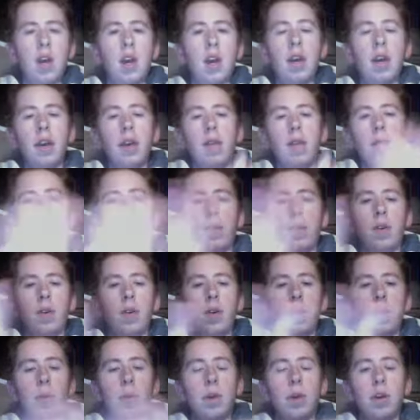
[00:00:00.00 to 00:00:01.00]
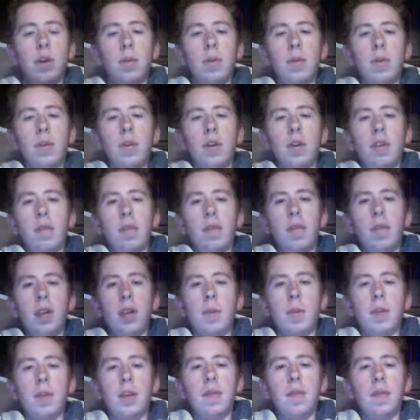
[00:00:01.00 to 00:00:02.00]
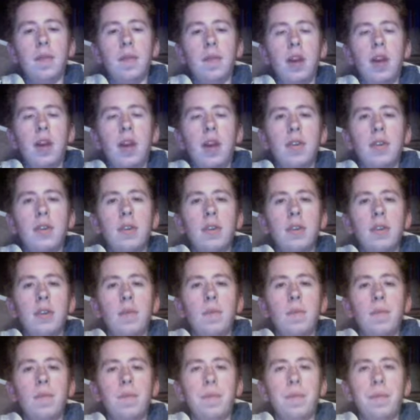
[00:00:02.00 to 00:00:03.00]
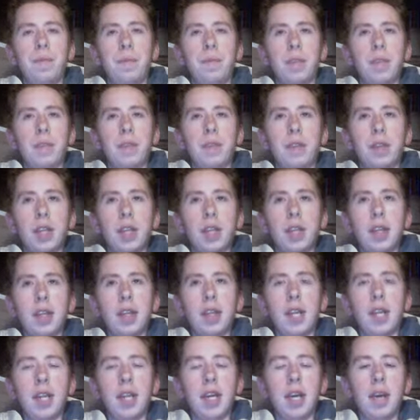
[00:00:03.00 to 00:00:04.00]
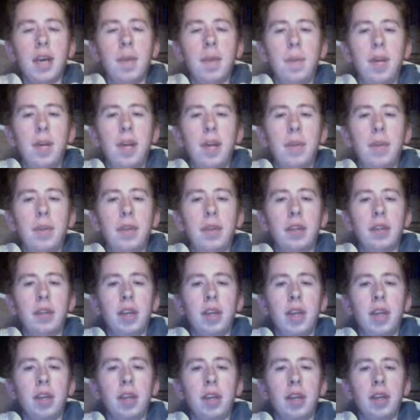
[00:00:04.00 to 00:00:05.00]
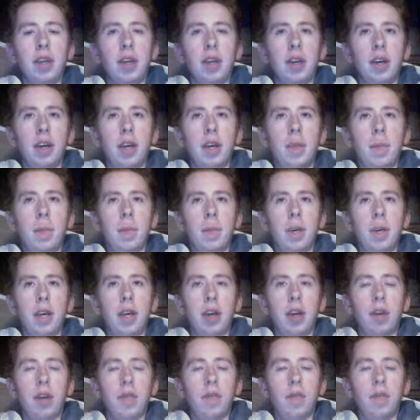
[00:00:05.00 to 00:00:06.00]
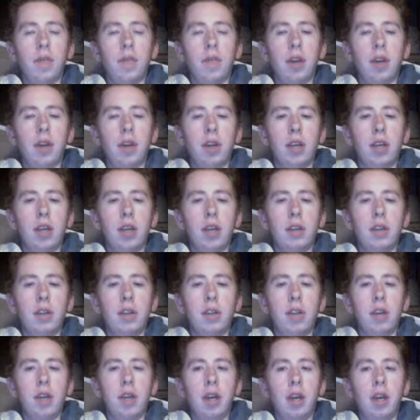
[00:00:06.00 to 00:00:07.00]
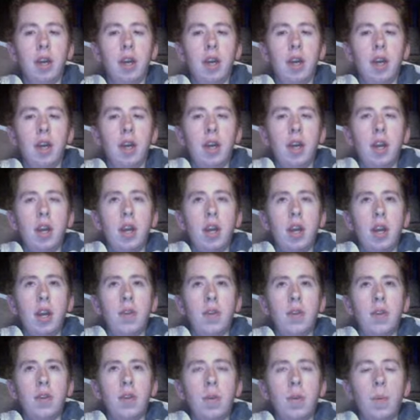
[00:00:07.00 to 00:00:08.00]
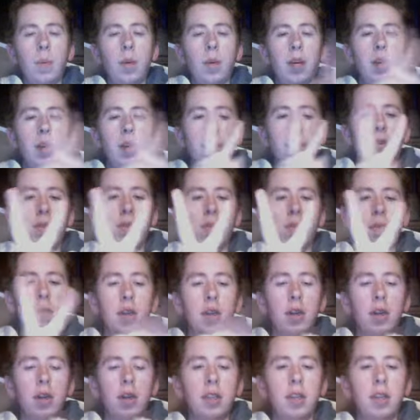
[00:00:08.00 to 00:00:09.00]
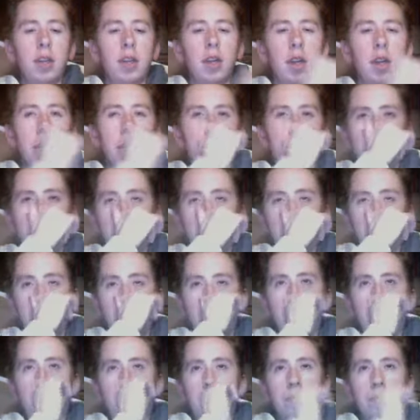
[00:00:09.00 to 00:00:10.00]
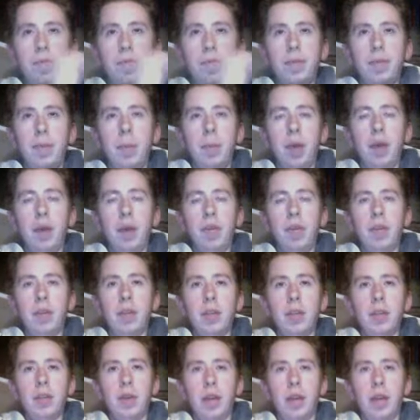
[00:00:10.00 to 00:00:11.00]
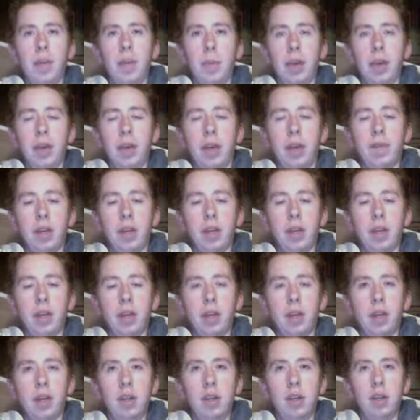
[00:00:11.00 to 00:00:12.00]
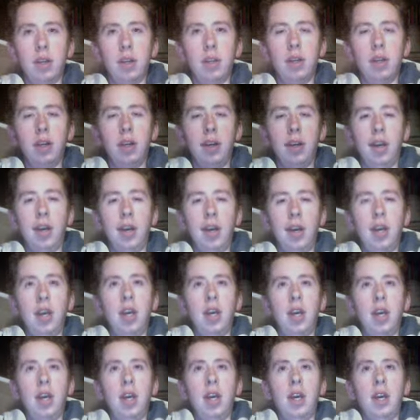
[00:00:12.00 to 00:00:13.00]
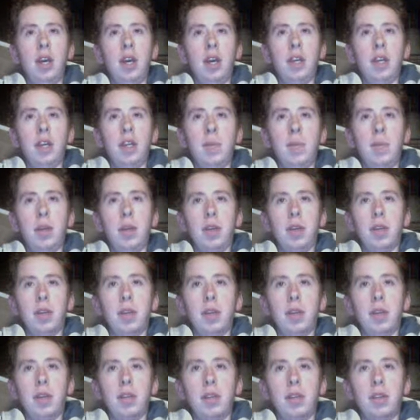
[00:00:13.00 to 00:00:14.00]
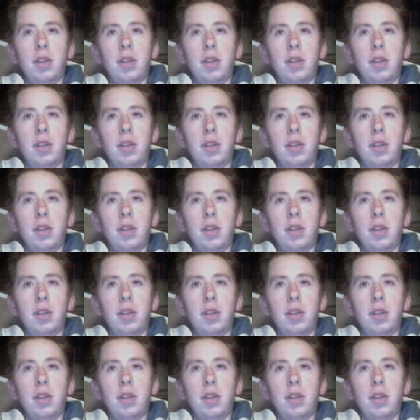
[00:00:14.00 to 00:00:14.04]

Hey everyone, welcome to another vlog of mine. So, I made a mistake in not making a vlog yesterday, so I'm making two vlogs today. Main reason why I didn't make a vlog yesterday is because